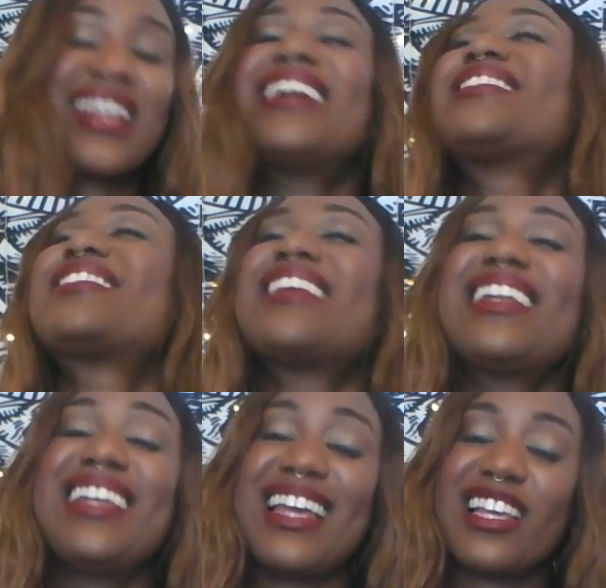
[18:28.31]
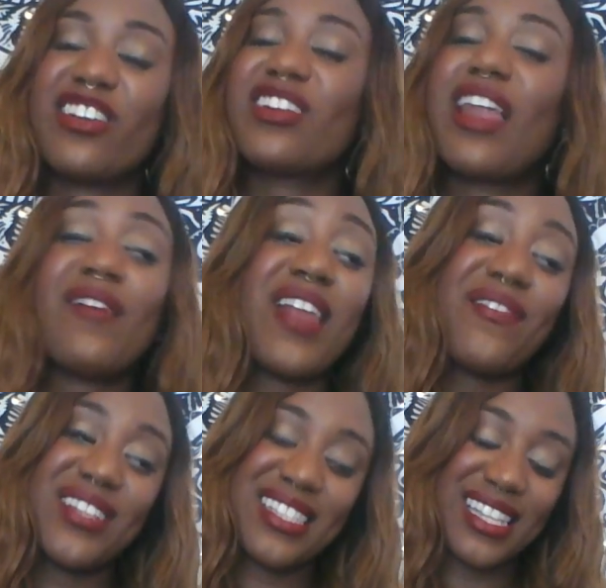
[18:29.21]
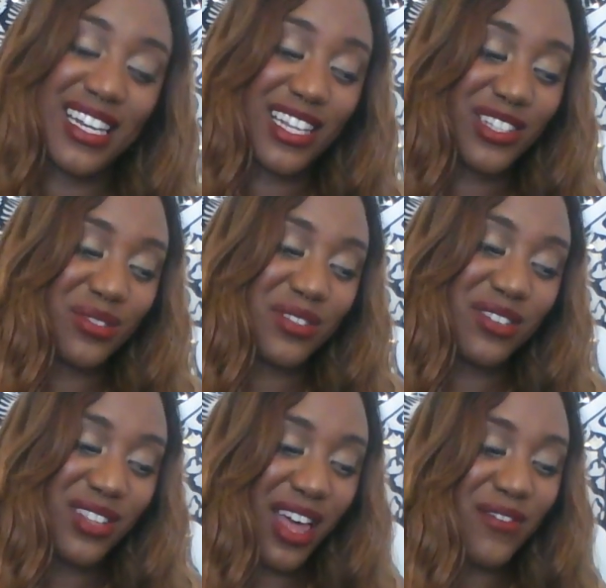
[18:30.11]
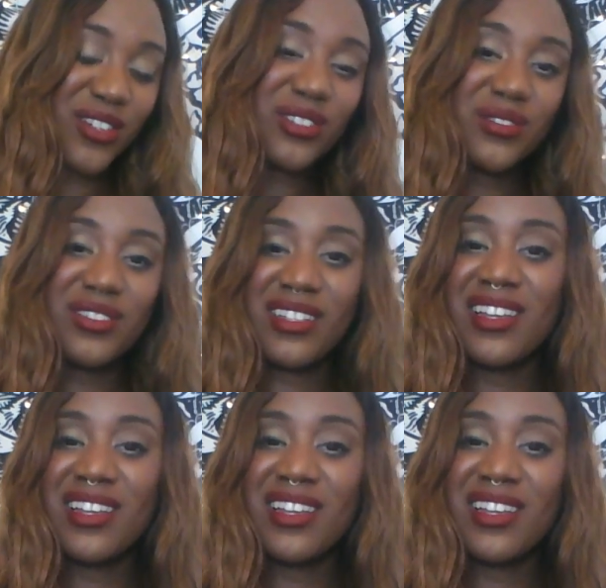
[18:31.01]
ascending, your love life ascending to a new level,